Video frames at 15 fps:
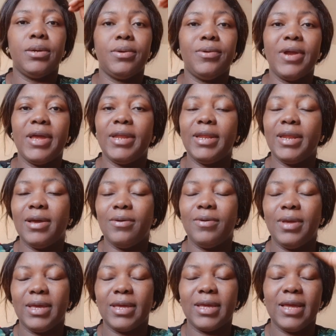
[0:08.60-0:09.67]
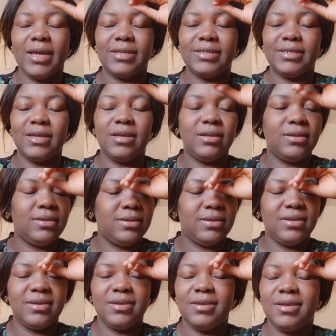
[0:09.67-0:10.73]
right now, guys,
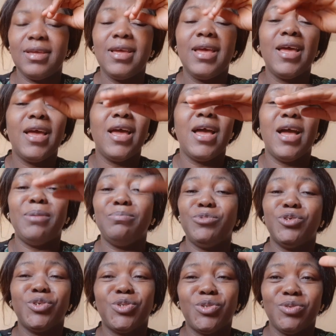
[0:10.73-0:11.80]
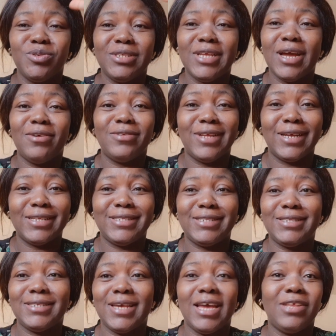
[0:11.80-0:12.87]
I'm just so down that
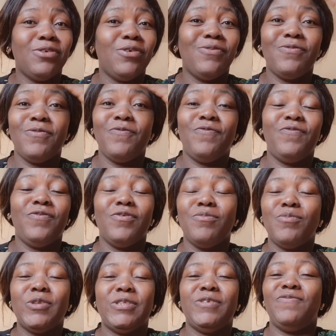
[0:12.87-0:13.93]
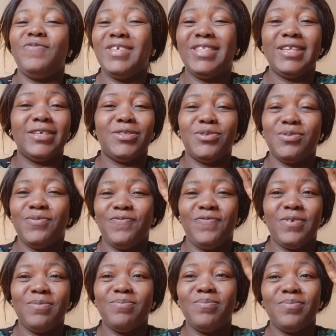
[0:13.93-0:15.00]
I don't even feel motivated to
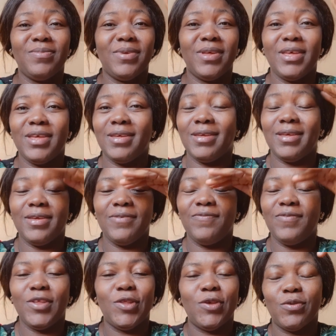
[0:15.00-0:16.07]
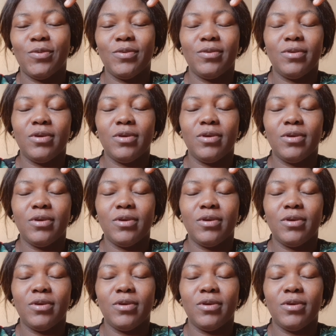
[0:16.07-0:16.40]
film a video,